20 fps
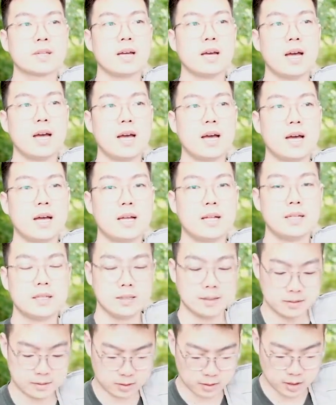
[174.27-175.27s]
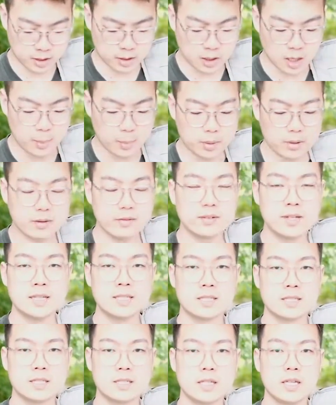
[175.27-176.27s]
and a couple of
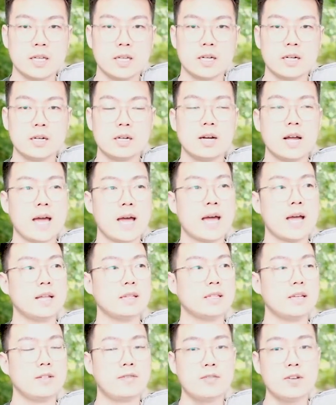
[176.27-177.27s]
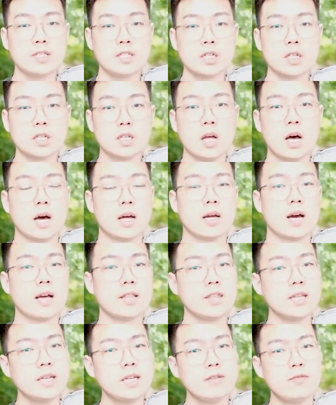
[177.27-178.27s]
lenses in here, and it fits a lot. I
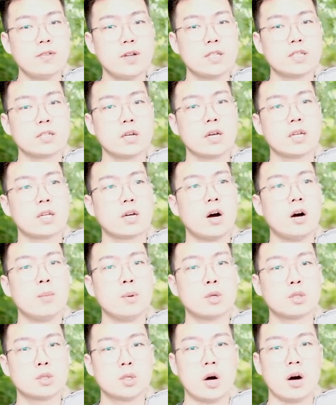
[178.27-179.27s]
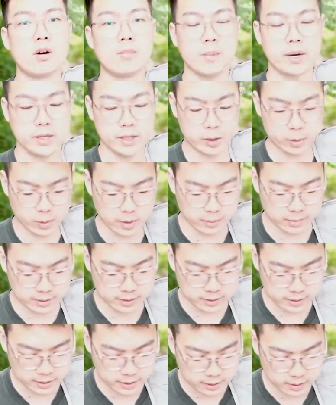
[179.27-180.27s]
think it fits like almost all my equipment
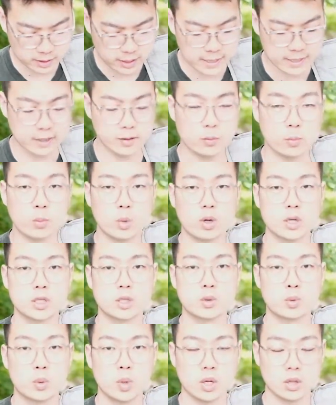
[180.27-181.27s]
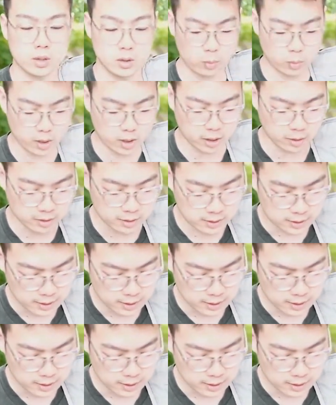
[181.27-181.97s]
in here, and it works really well.